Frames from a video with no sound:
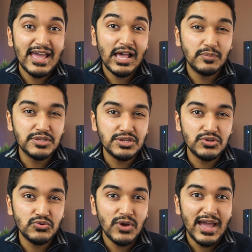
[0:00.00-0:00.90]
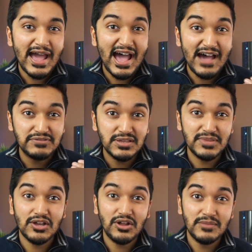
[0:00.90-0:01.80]
helps you have
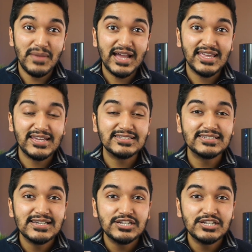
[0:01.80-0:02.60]
something on the back end